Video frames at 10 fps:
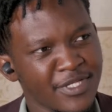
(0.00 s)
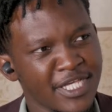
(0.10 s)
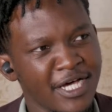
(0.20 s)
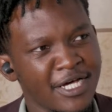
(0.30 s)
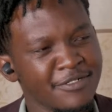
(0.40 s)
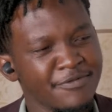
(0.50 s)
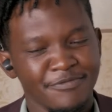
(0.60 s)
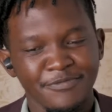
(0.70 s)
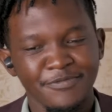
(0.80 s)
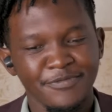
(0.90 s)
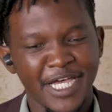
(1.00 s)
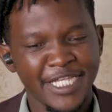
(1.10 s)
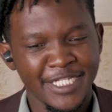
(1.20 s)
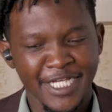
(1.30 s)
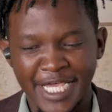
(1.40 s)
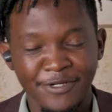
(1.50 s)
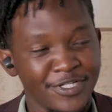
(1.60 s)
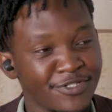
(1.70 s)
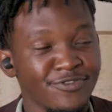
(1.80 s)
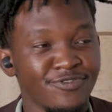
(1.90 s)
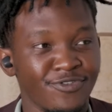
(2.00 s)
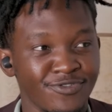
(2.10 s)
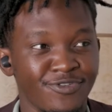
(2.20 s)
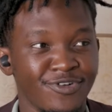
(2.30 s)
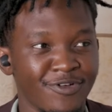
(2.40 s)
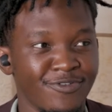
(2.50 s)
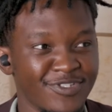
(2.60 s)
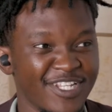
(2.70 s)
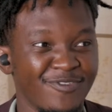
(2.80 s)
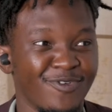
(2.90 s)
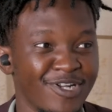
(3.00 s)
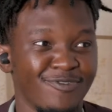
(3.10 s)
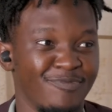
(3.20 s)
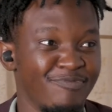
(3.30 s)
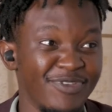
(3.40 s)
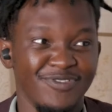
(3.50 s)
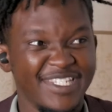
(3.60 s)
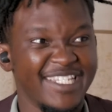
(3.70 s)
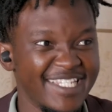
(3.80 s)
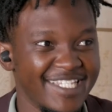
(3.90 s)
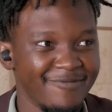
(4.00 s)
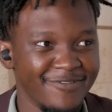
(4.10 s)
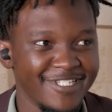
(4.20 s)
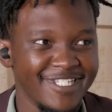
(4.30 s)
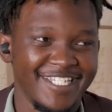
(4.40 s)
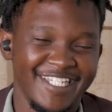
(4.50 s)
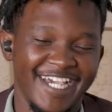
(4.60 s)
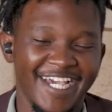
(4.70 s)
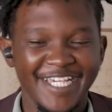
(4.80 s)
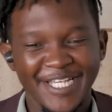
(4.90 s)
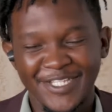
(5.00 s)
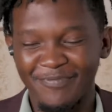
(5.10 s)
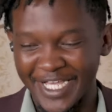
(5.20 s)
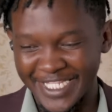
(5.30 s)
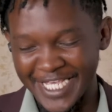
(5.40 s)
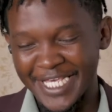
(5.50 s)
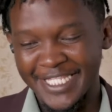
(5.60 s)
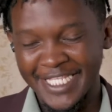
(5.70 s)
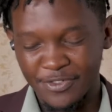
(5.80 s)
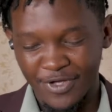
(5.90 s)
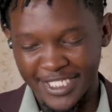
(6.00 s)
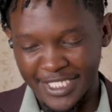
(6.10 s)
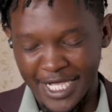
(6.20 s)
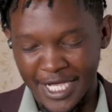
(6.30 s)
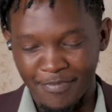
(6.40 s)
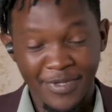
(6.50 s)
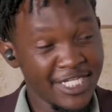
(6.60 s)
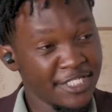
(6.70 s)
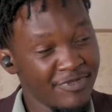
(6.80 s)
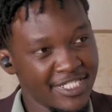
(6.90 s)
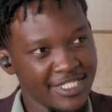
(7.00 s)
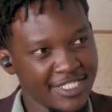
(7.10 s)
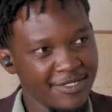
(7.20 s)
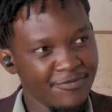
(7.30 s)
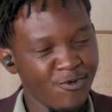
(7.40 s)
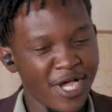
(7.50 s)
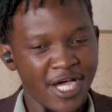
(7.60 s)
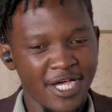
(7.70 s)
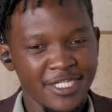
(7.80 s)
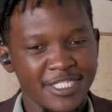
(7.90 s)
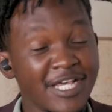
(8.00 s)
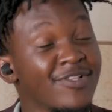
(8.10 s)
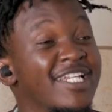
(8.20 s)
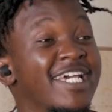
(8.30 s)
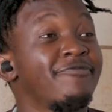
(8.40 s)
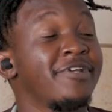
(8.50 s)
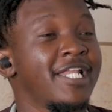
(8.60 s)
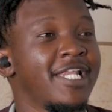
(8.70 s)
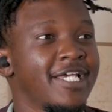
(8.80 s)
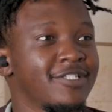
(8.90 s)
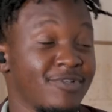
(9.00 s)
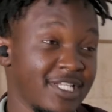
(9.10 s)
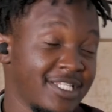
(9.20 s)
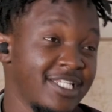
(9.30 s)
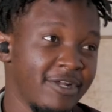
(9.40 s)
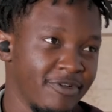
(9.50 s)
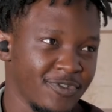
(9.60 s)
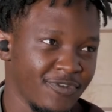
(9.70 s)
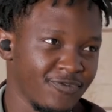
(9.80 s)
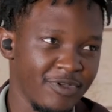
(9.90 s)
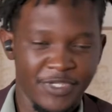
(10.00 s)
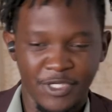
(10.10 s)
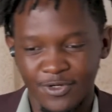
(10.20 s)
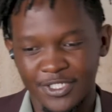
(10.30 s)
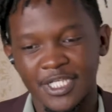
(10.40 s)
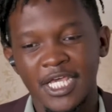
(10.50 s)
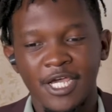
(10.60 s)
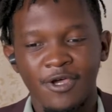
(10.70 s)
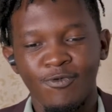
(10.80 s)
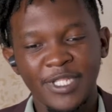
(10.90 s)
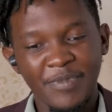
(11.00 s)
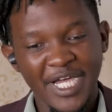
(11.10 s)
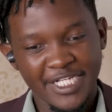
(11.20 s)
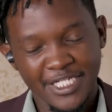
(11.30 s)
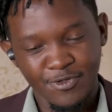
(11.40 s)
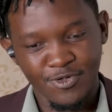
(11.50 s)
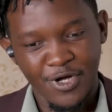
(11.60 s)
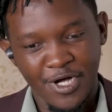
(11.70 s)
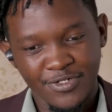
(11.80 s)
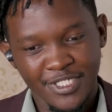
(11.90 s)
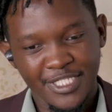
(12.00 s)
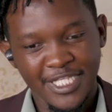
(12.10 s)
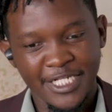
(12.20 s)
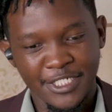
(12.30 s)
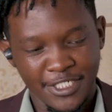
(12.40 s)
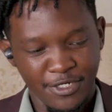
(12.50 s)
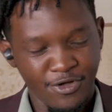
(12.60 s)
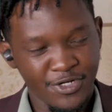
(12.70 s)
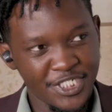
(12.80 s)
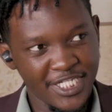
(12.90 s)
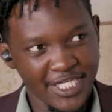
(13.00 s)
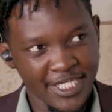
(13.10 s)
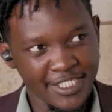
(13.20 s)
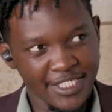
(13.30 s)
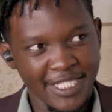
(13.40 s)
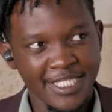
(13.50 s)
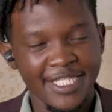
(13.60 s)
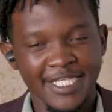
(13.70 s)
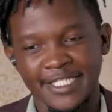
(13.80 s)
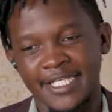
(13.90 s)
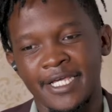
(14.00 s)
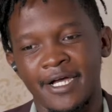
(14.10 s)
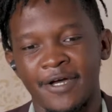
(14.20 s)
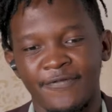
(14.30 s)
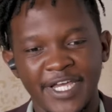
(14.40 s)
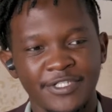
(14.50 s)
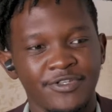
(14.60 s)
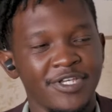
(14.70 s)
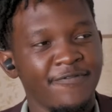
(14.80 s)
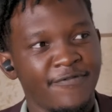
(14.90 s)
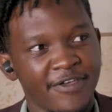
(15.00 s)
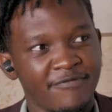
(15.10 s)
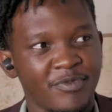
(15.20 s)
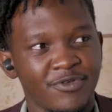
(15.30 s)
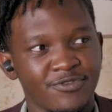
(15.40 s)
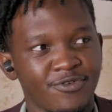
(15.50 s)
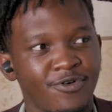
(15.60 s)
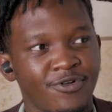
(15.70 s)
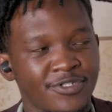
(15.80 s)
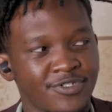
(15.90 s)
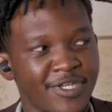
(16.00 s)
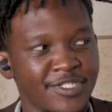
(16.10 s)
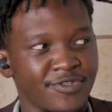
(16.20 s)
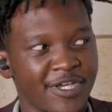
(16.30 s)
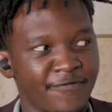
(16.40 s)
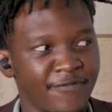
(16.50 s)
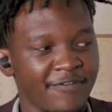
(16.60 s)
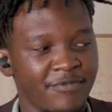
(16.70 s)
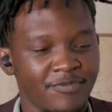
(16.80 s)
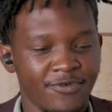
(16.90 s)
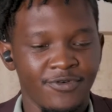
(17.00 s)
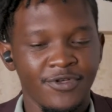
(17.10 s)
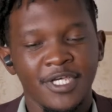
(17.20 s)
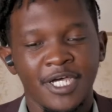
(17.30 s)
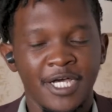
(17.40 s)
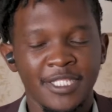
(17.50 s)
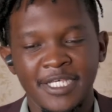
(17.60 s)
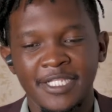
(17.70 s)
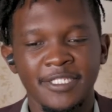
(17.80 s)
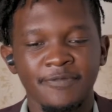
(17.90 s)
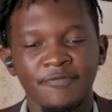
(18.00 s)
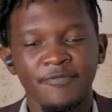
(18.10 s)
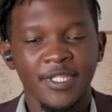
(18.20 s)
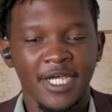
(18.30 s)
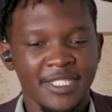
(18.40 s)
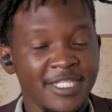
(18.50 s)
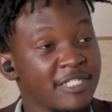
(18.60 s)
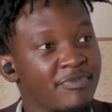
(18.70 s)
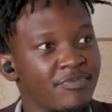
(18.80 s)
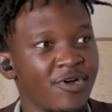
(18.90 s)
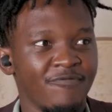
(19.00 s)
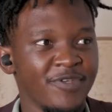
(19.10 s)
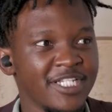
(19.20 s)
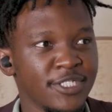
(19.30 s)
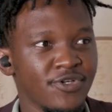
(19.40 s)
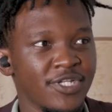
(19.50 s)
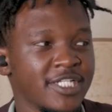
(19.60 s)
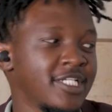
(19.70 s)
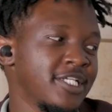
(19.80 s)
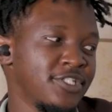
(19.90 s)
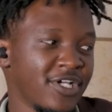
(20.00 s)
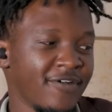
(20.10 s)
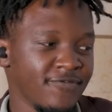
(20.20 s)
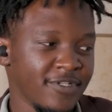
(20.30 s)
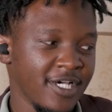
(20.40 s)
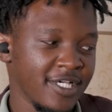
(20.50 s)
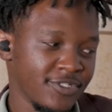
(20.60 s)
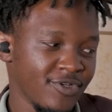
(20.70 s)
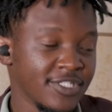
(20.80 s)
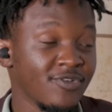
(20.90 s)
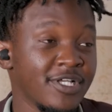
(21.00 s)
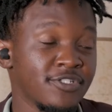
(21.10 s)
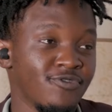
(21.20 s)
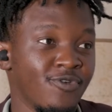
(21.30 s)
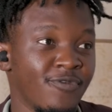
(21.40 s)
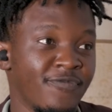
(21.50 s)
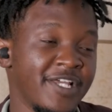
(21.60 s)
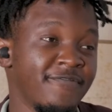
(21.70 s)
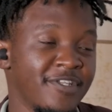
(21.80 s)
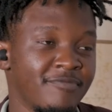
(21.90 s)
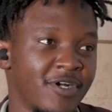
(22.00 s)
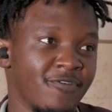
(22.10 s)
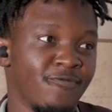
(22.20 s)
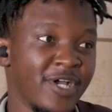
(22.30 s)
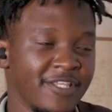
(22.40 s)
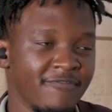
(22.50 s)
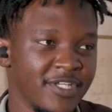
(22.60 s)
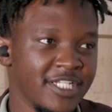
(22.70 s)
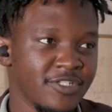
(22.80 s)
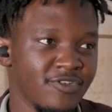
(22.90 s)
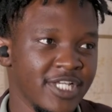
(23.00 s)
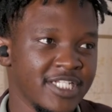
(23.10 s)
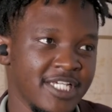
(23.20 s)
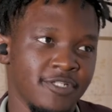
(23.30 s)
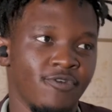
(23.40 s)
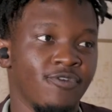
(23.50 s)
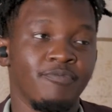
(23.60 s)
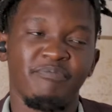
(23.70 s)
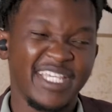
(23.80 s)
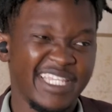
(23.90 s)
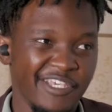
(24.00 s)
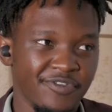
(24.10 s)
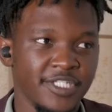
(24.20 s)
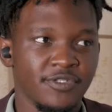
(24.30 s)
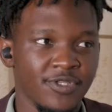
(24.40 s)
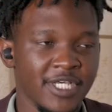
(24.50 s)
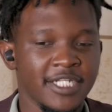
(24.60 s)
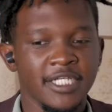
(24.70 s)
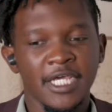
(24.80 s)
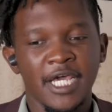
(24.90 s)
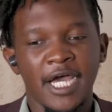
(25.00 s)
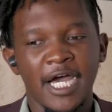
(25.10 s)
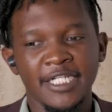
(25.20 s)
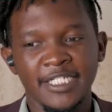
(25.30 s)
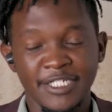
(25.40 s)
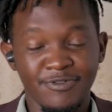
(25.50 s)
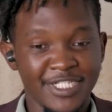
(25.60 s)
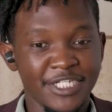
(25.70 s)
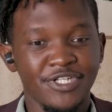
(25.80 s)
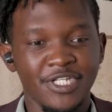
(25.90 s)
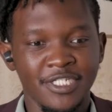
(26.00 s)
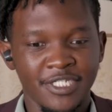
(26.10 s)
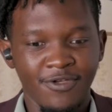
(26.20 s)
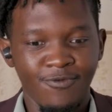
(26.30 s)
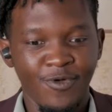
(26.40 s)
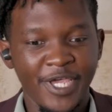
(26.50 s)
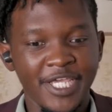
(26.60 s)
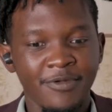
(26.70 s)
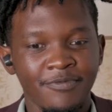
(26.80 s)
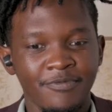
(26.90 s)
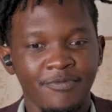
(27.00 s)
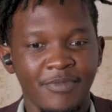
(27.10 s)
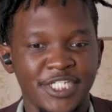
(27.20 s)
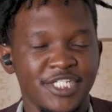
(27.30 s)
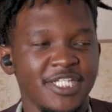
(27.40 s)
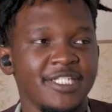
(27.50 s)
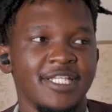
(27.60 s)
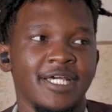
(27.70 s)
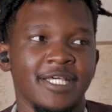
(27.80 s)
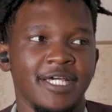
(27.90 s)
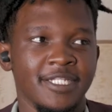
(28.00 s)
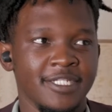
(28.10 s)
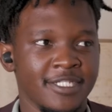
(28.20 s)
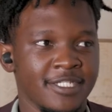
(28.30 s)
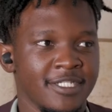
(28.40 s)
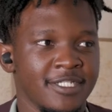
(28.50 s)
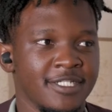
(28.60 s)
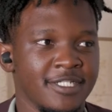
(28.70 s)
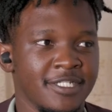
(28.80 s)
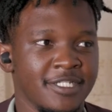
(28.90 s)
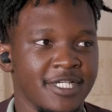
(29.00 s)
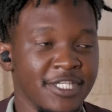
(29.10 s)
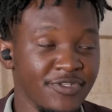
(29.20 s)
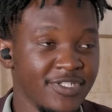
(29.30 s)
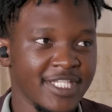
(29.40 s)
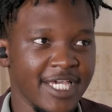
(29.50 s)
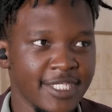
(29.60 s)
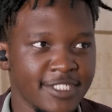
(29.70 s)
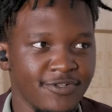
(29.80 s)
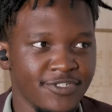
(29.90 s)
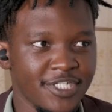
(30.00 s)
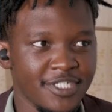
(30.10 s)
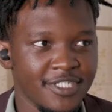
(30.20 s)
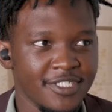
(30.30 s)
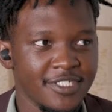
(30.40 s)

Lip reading: Yeah. I know it's not called Oracle because I know Oracle builds systems. Yeah. But this was a management system where now that I realized it was a CRM software because when marketing would go out, they launch tickets and then they say, Pfizer, you have 5 people to call, so and so you have 5 people, and then these people have been disconnected. You have so and so has to go find feedback of why they've been disconnected or pick the units or that. And it was actually way much easier than using an Excel sheet.